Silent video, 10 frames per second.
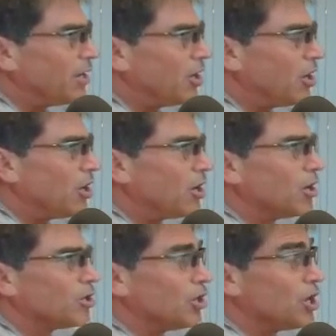are
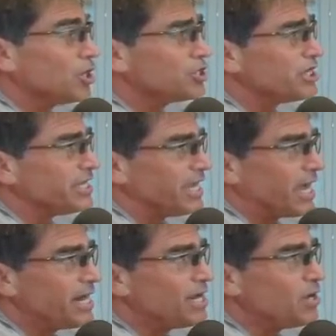largely
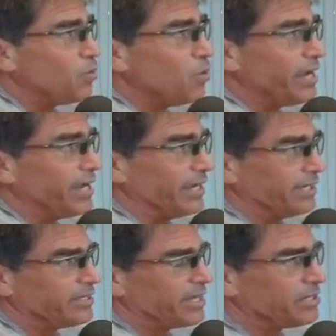unaware
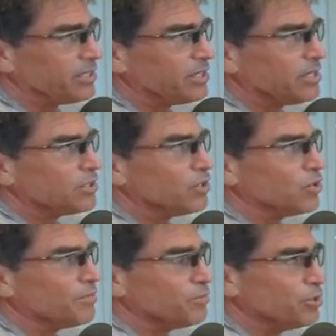that your
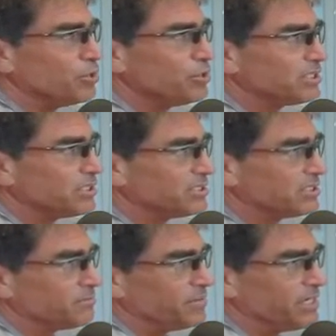immune
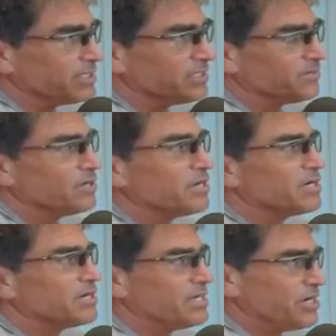system is
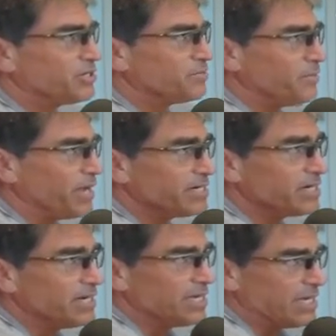
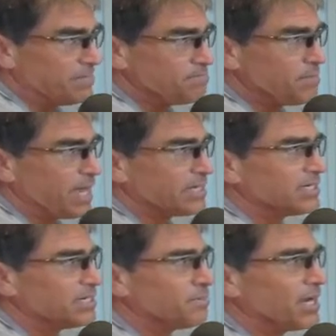detrimentally
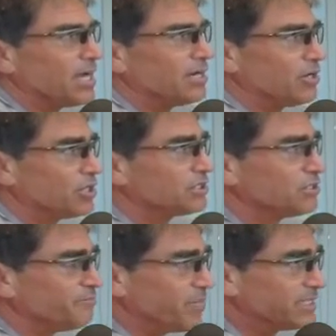impacted by a loss of
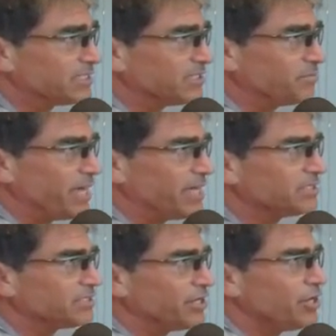muscle mass.
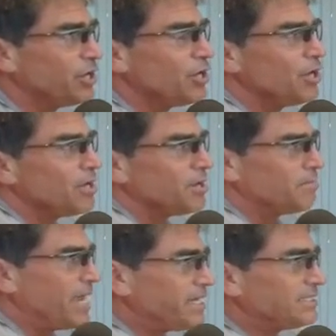So
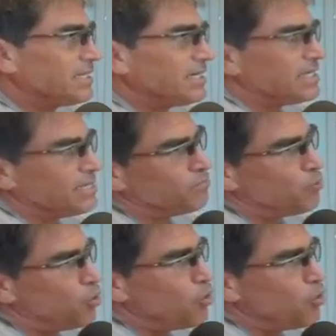basically, the more